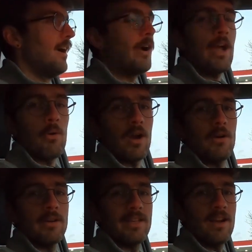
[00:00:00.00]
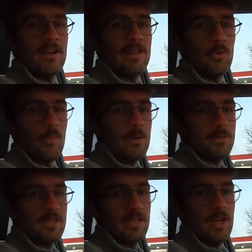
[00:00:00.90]
Okay, we're going to dinner, and then we're probably
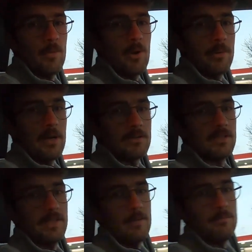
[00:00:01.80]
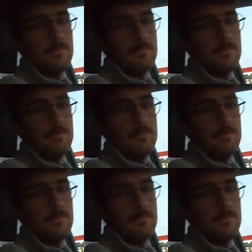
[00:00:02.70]
just gonna come home and go to sleep.